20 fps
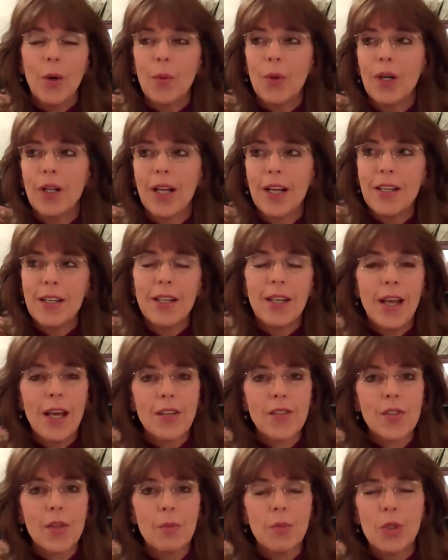Well, I didn't
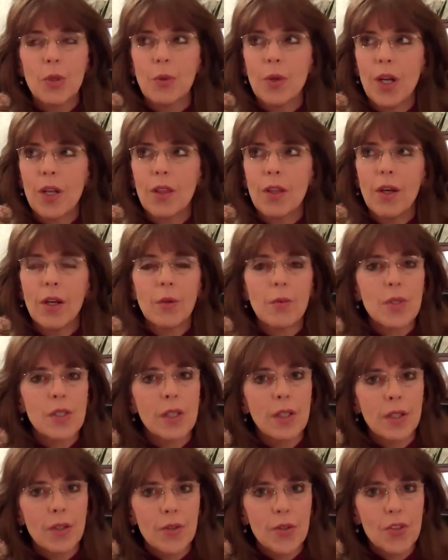ask them to, and I thought it
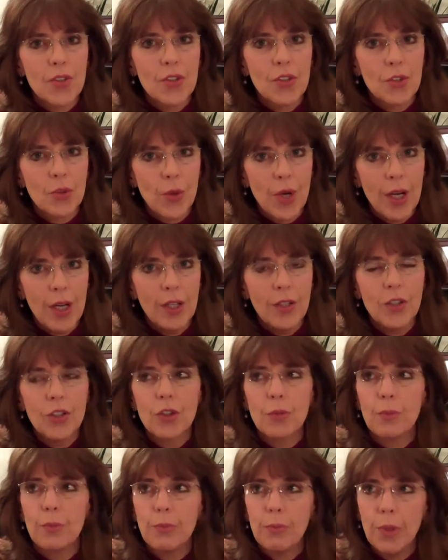was a little
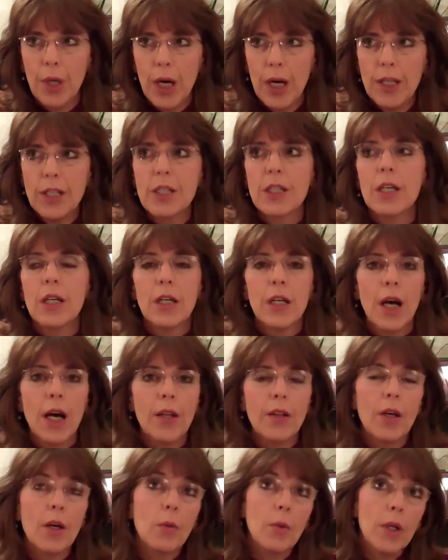strange, but
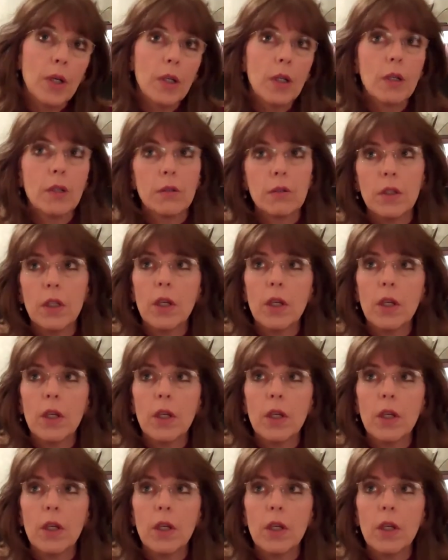I thought, well,